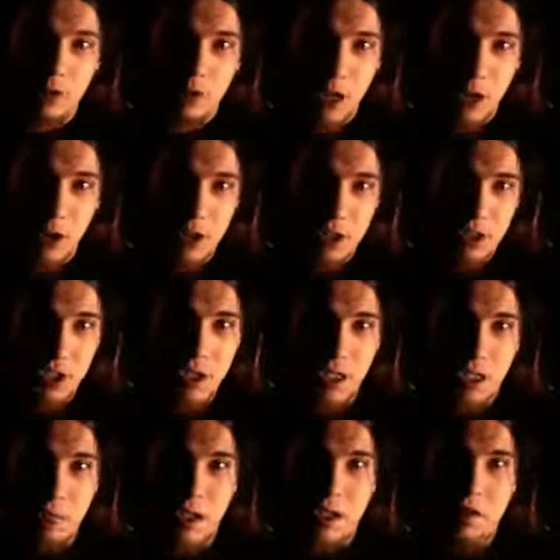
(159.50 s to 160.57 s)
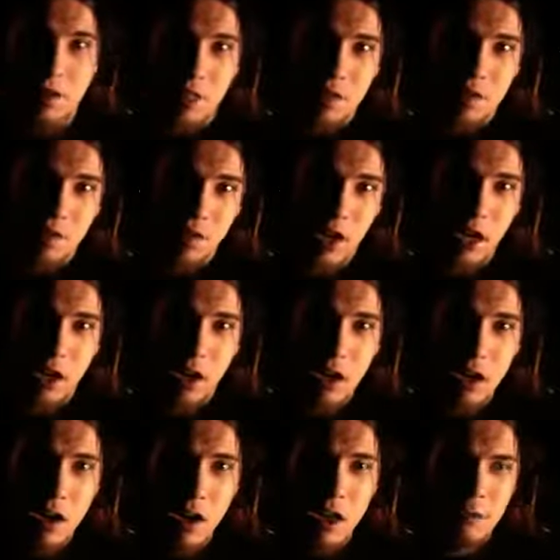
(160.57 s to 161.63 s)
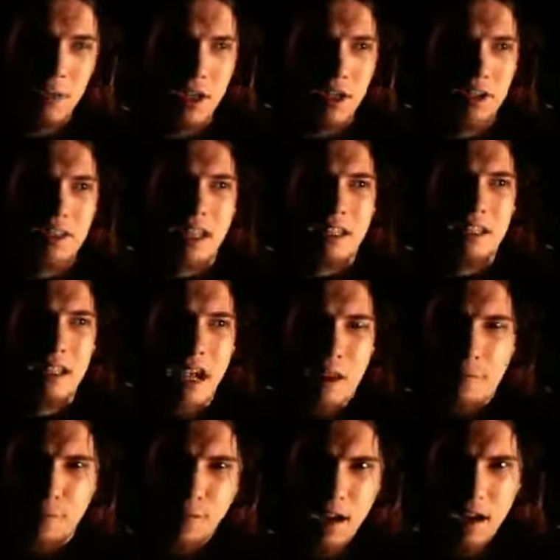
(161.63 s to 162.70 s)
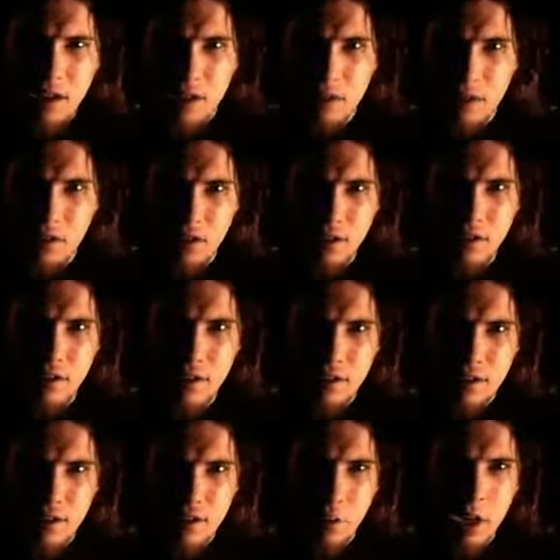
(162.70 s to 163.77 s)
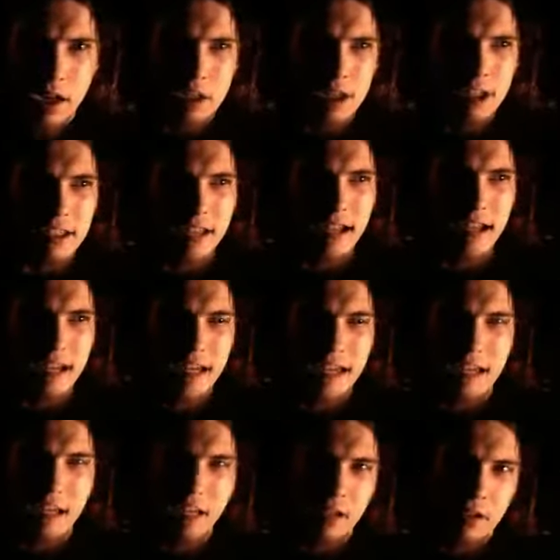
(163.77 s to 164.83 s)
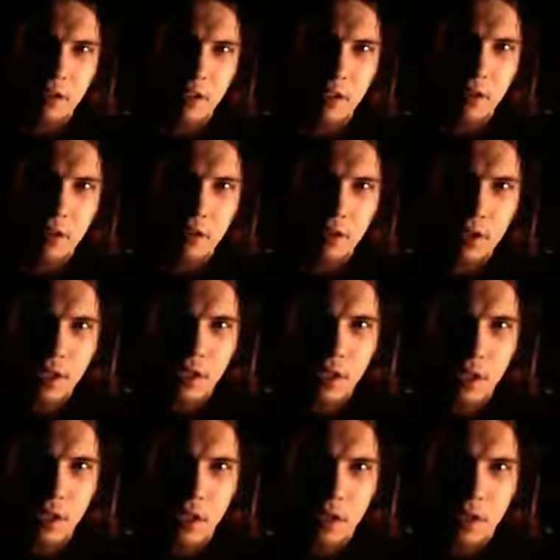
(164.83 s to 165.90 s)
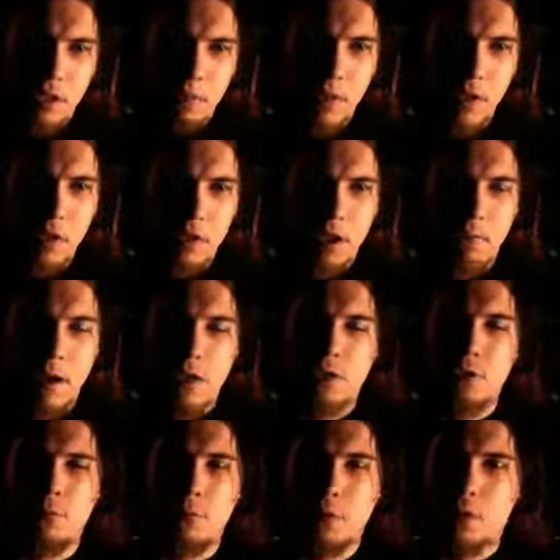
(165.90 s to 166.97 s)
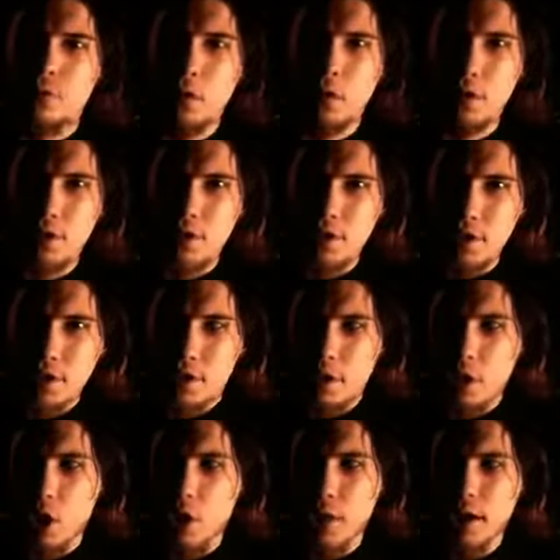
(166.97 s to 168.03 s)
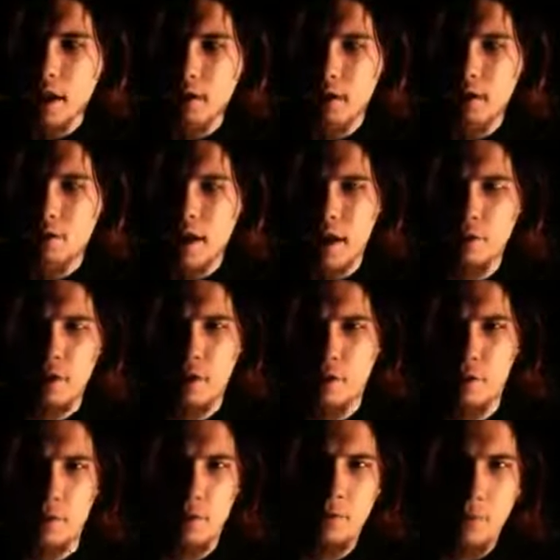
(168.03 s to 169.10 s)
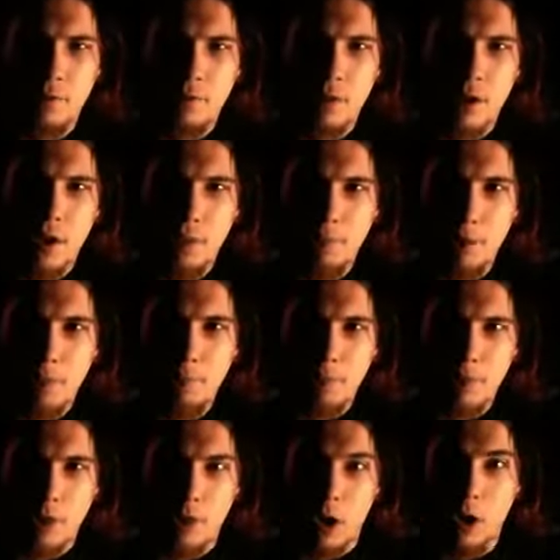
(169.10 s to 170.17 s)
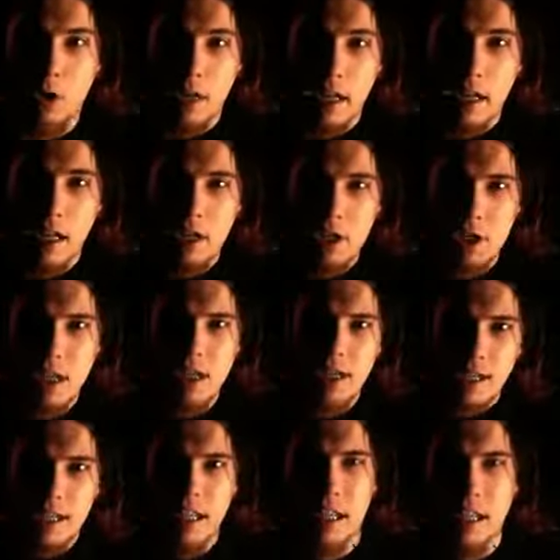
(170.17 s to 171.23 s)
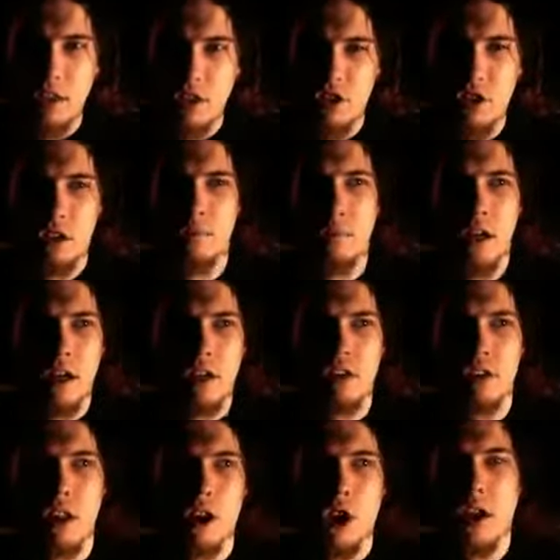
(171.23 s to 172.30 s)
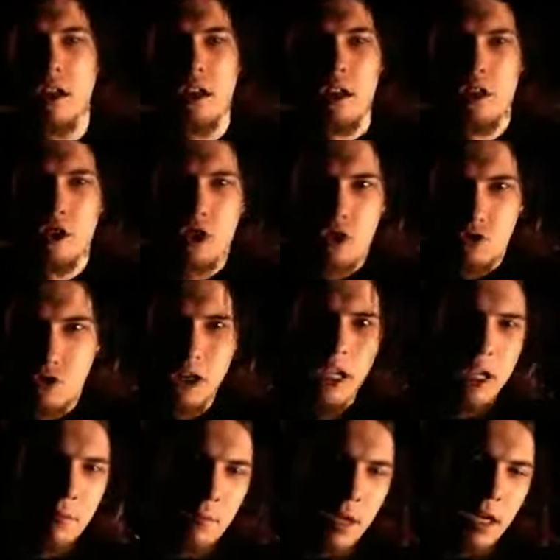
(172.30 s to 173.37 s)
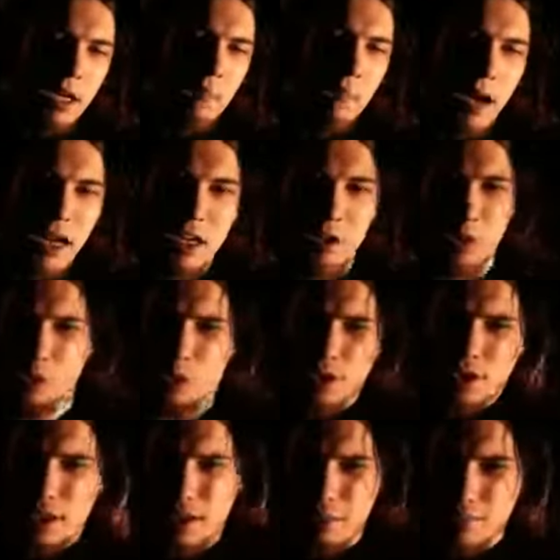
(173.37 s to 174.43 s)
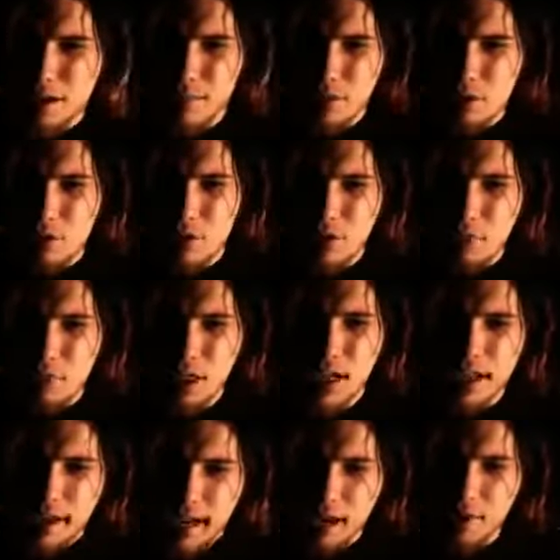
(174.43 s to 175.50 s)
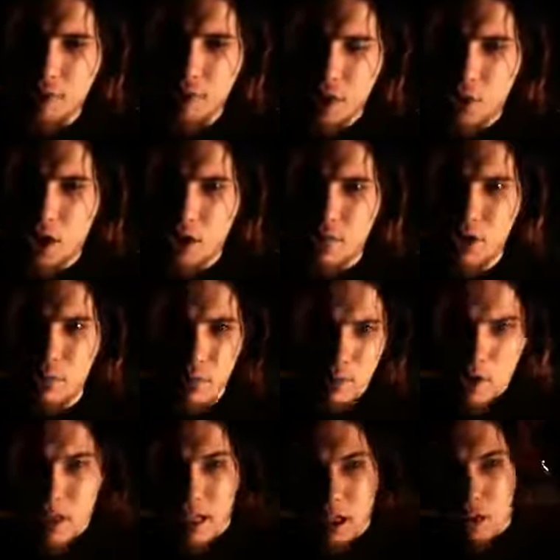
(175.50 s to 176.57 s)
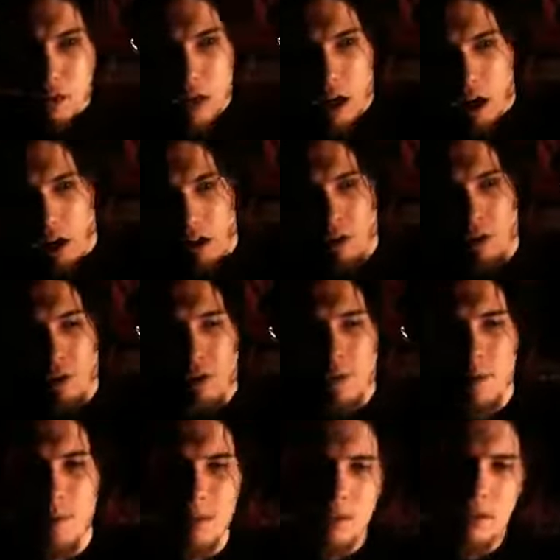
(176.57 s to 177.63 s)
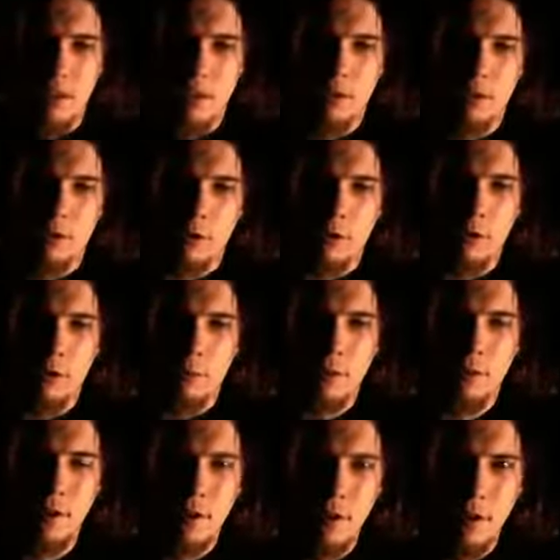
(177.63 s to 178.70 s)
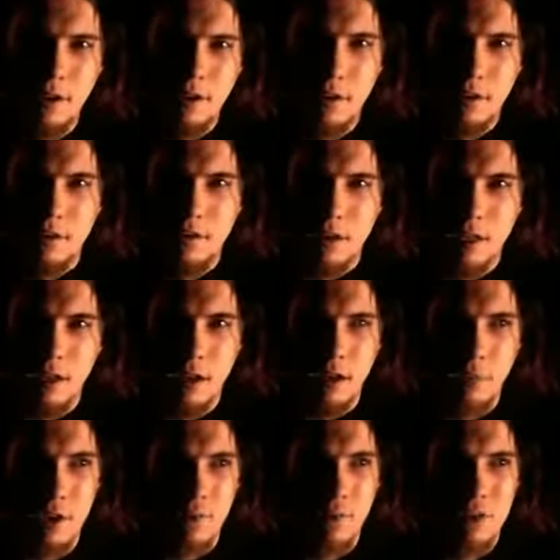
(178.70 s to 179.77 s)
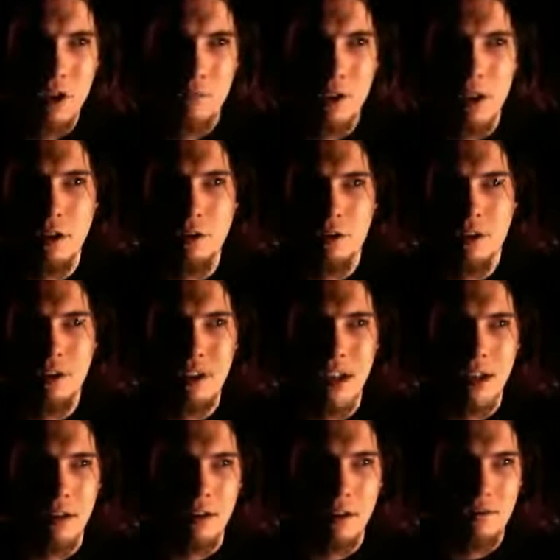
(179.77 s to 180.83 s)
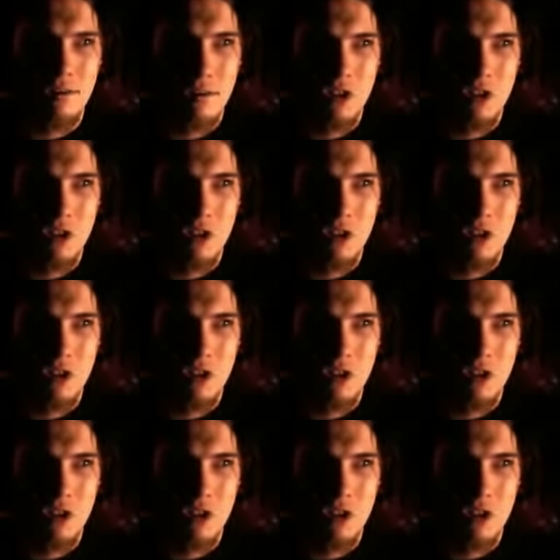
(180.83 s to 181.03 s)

of fairness, you need to make things fair, because that's not fair. Why should they get the special privileges that no one else around their group of people their own age gets, just because they're in an extreme minority, that maybe there only be a handful of them and we need to include them in this other group? For somebody who said they've